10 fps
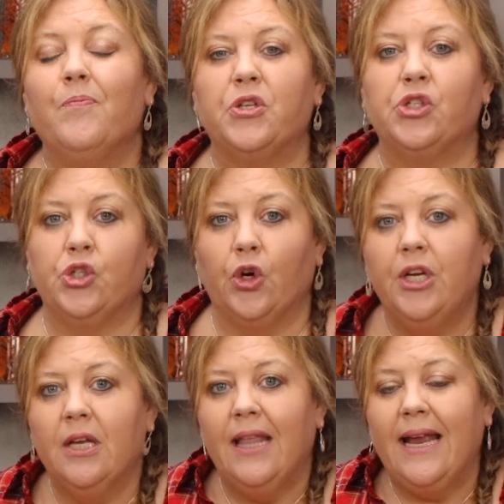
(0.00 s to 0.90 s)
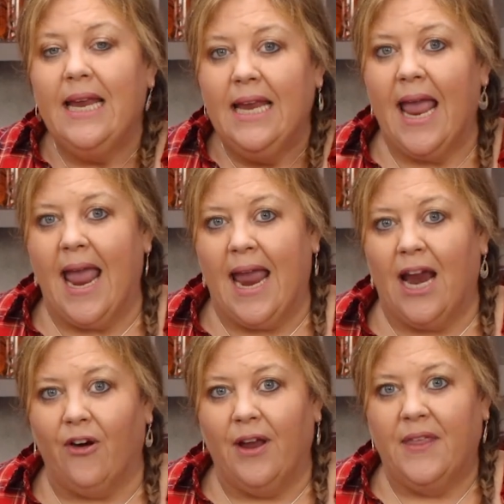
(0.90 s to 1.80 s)
The circulating
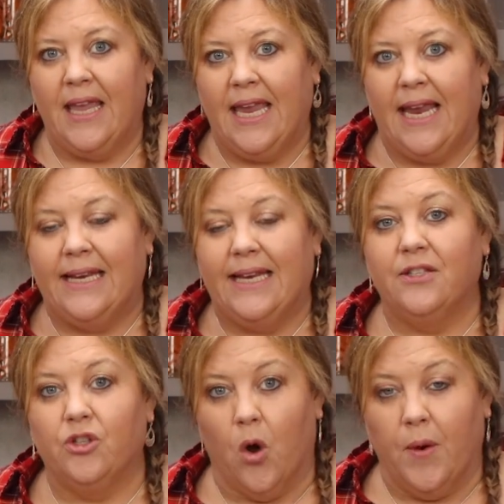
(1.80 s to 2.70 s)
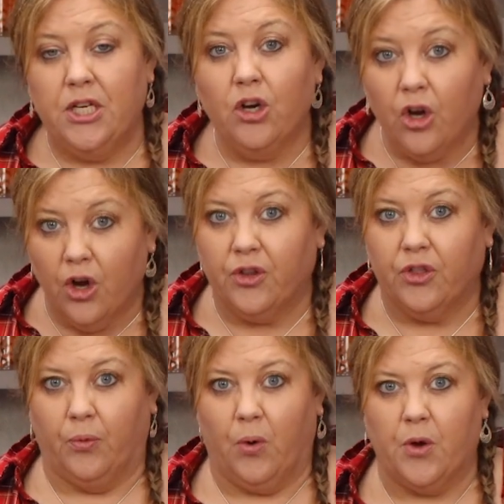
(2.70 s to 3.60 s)
air and the heat is going to
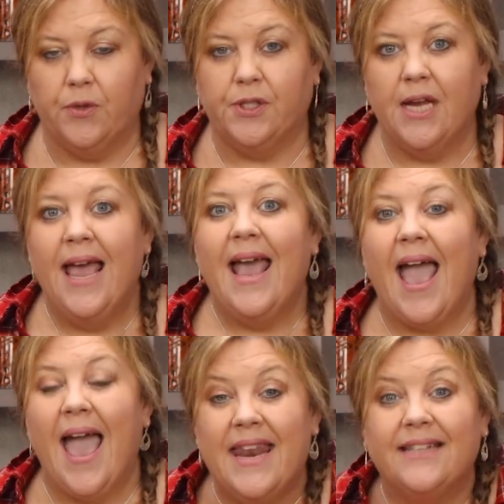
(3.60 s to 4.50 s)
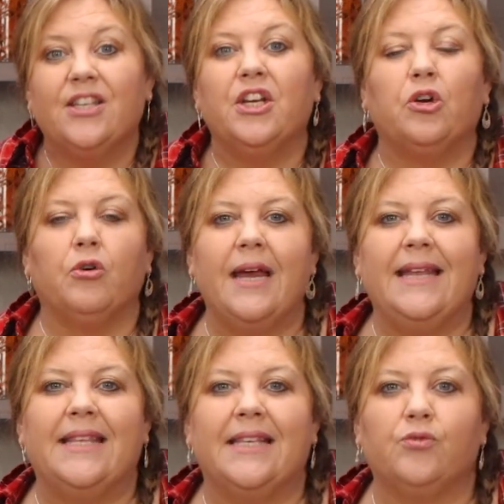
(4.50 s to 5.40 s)
cook the roast, and it's gonna
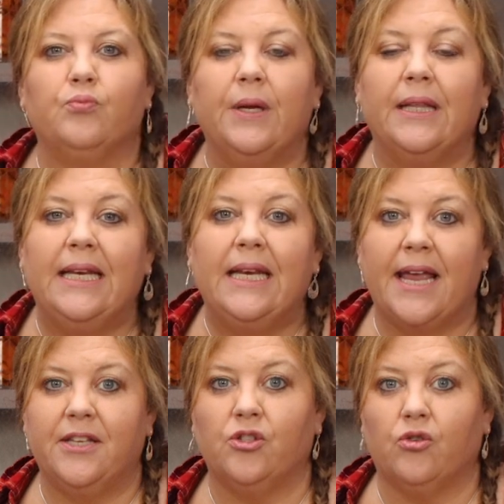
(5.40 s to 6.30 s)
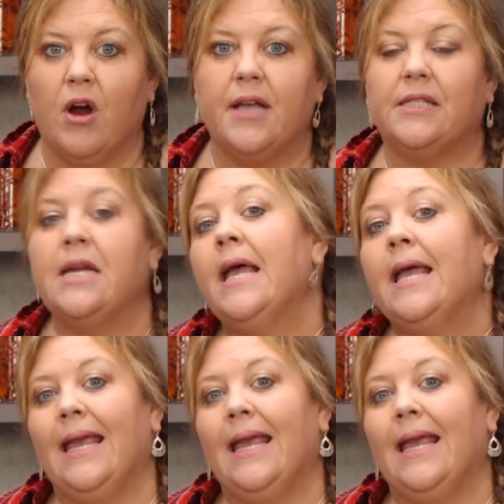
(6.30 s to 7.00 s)
create this really nice crust.